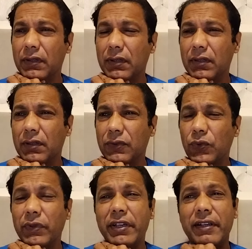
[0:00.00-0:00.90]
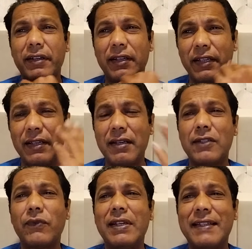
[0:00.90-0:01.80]
So
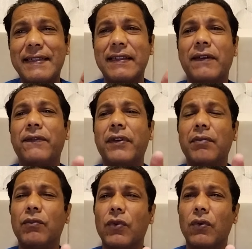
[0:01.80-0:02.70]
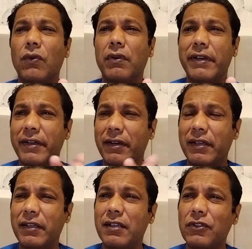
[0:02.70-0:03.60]
Eritreans will suffer more,
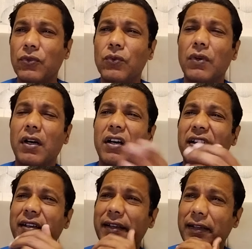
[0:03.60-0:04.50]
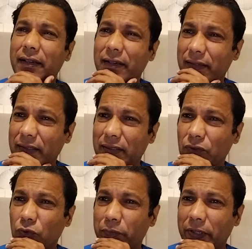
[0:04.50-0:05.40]
Eritreans who are in
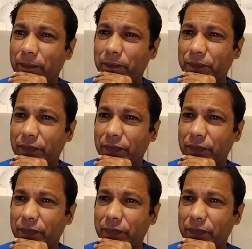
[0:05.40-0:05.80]
Ethiopia.